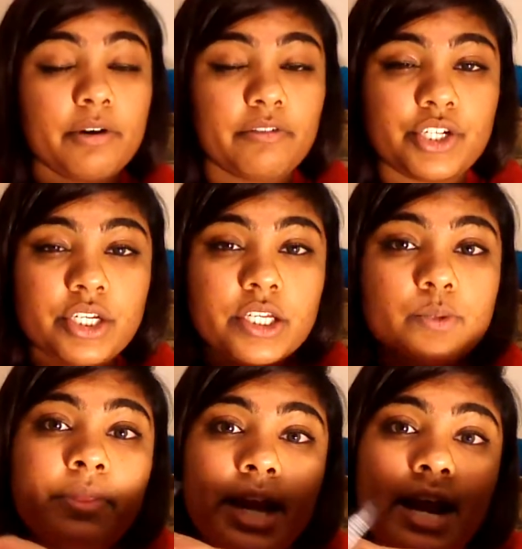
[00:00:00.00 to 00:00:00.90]
Perversion
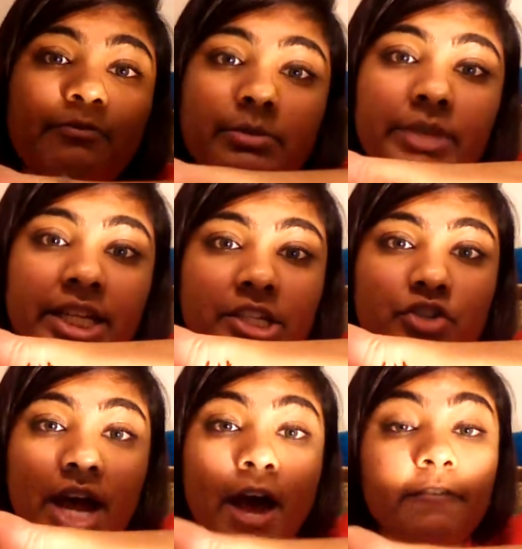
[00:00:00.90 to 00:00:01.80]
is one that I've been meaning to
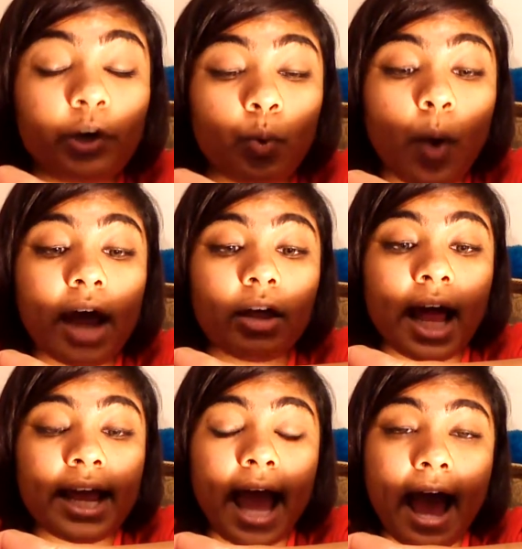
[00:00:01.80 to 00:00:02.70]
try out for a while.
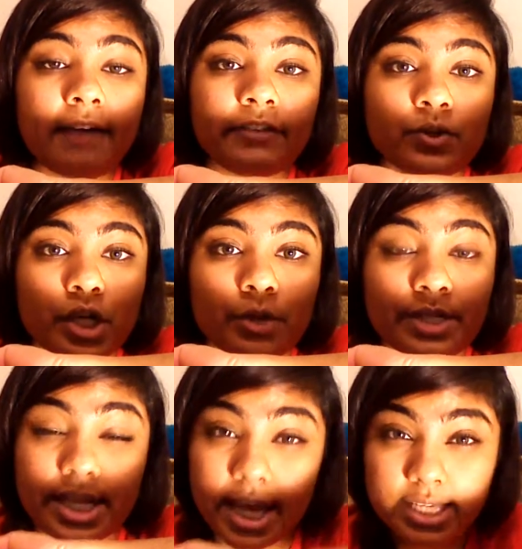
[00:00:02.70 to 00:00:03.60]
I have used
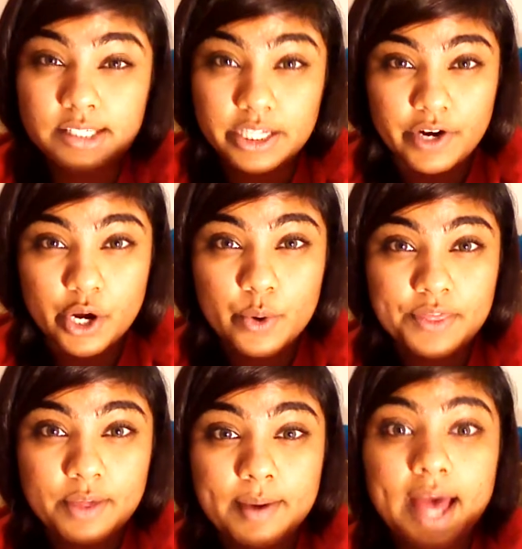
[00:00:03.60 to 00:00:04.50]
Urban Decay Zero
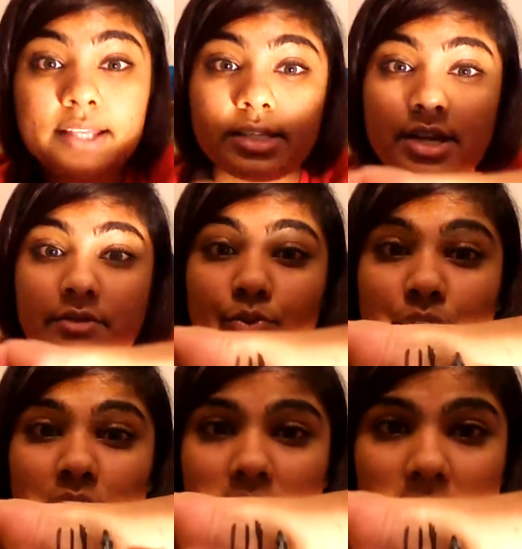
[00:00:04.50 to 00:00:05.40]
in the past, and I've
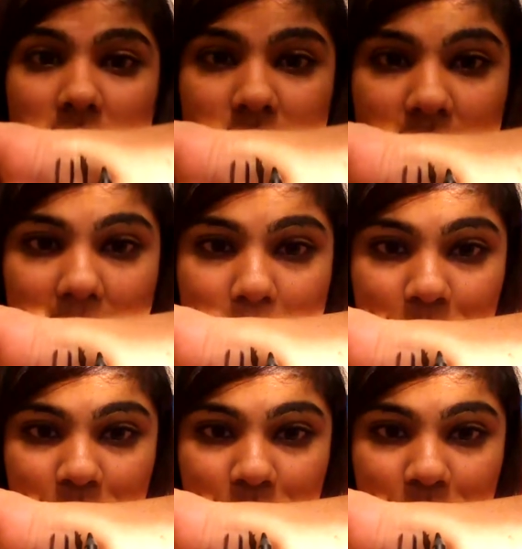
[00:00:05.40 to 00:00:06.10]
really liked that.